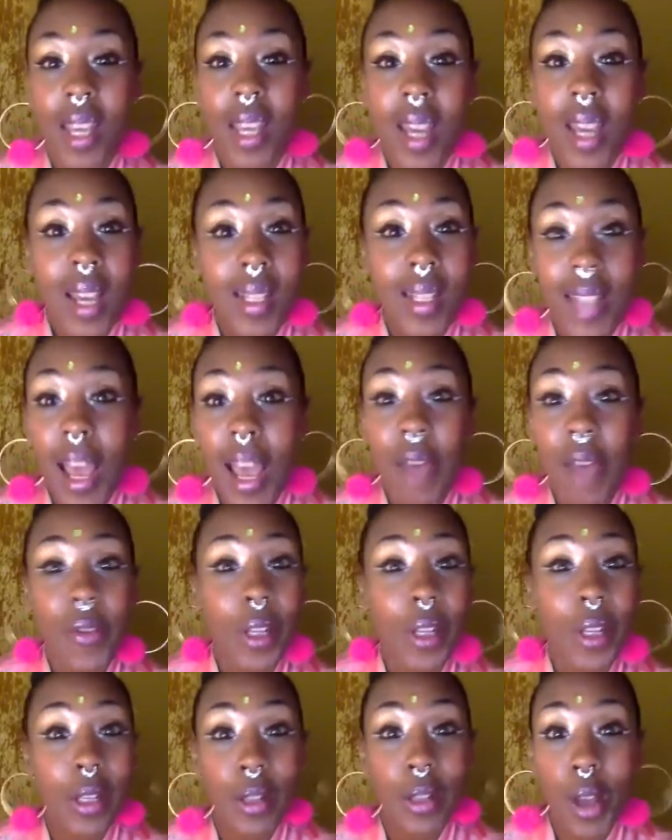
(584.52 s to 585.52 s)
As heaven
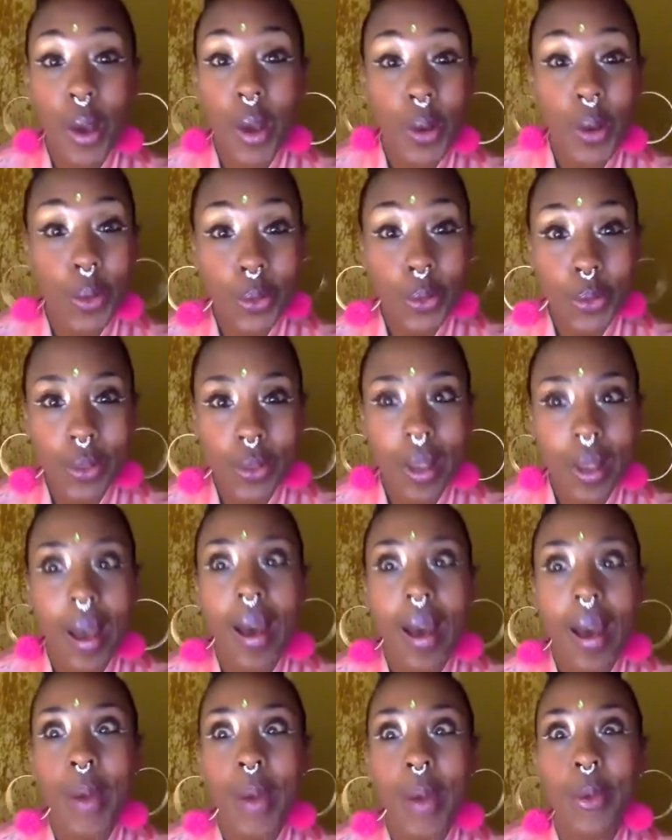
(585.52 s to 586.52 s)
it knows,
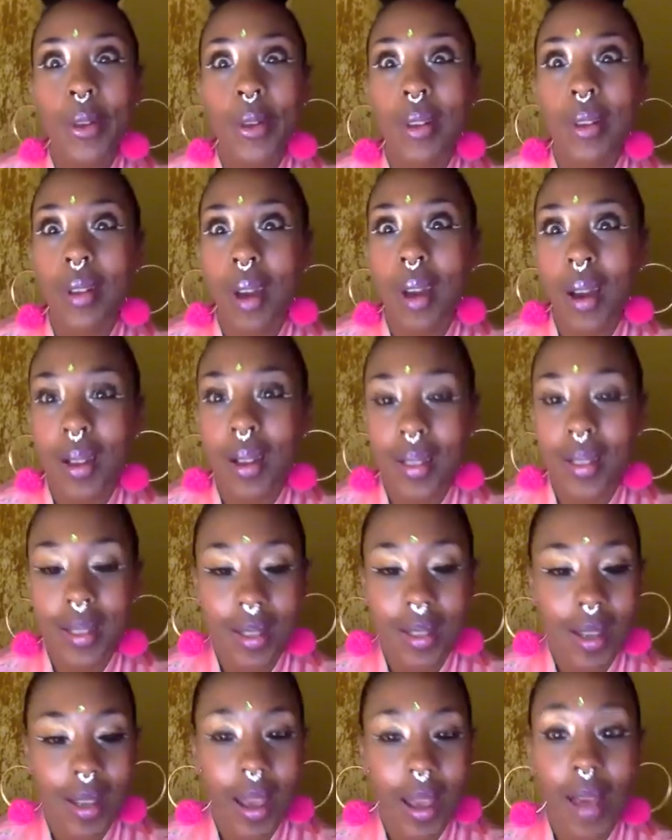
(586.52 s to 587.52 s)
I would not
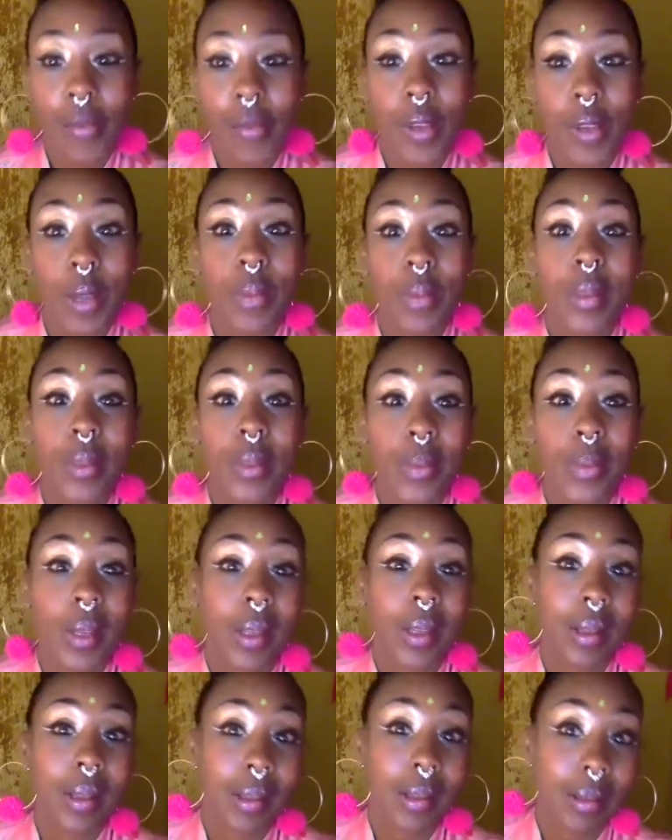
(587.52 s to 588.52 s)
have him
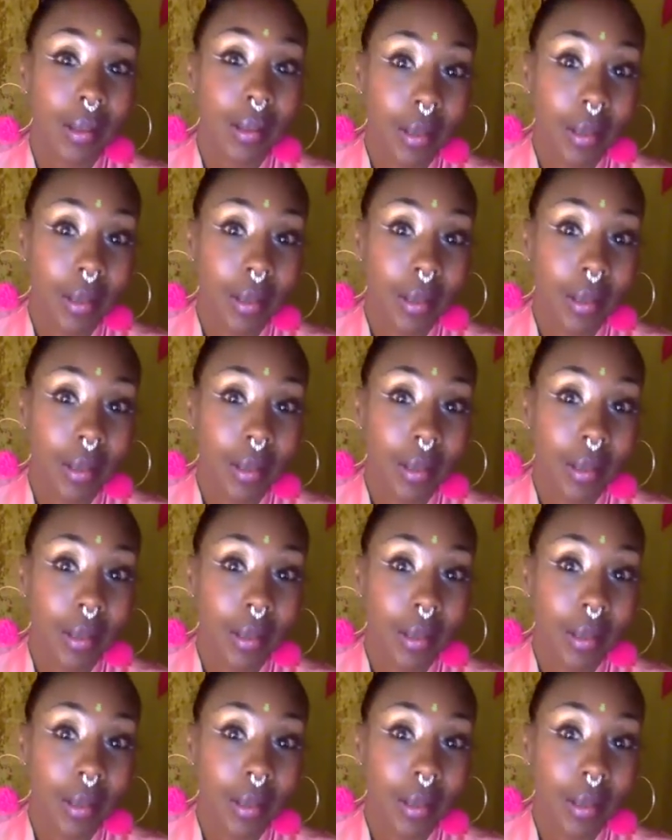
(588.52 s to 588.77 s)
speed.